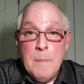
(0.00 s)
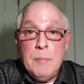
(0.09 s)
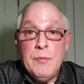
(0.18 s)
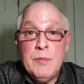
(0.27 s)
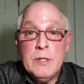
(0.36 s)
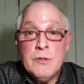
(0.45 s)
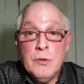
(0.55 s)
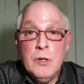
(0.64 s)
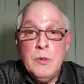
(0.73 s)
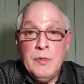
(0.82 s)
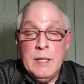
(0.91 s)
But the
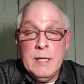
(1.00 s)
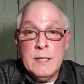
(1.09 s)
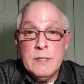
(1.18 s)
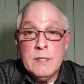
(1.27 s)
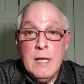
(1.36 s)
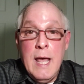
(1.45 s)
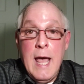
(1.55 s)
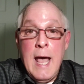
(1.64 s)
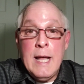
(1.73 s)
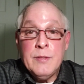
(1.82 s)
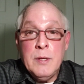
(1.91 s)
truth is,
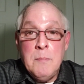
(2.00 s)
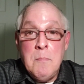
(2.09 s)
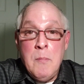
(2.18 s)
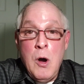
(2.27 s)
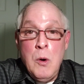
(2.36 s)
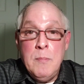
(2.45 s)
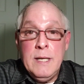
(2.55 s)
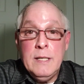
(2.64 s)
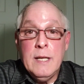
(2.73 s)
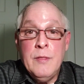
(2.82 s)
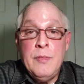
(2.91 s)
at the
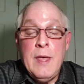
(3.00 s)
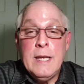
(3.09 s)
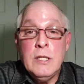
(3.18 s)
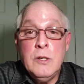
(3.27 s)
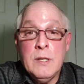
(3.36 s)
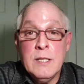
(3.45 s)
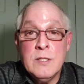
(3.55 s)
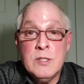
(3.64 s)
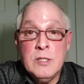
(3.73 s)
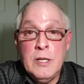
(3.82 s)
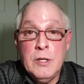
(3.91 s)
moment that you
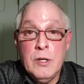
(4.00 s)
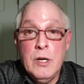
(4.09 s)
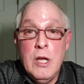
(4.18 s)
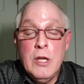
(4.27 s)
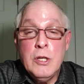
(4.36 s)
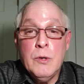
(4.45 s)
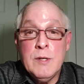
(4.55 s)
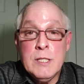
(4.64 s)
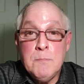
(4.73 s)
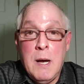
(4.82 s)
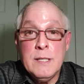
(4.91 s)
consider your
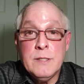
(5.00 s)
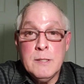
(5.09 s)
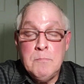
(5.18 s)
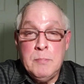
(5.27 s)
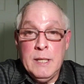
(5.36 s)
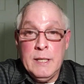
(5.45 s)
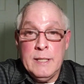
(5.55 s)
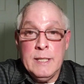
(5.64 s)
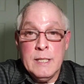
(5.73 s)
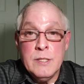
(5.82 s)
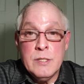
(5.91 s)

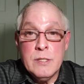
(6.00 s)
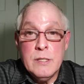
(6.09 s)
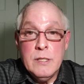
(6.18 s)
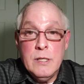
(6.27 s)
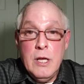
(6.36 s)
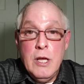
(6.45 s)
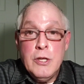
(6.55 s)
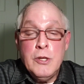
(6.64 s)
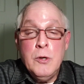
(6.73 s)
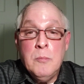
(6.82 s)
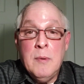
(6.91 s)
responsibilities,
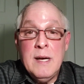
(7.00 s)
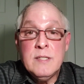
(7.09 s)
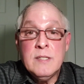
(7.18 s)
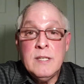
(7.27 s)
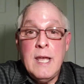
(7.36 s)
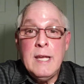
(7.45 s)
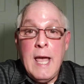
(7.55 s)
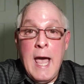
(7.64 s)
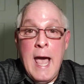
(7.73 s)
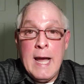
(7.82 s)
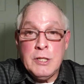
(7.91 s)
you must take
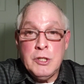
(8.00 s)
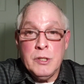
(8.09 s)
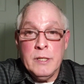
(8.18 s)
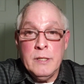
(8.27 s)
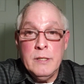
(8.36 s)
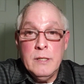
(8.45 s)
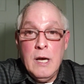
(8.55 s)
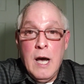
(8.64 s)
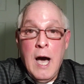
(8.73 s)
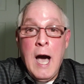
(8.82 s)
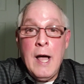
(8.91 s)
action
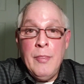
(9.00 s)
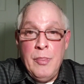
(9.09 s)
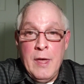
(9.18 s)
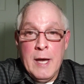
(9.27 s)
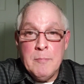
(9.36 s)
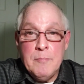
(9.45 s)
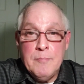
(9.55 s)
on them.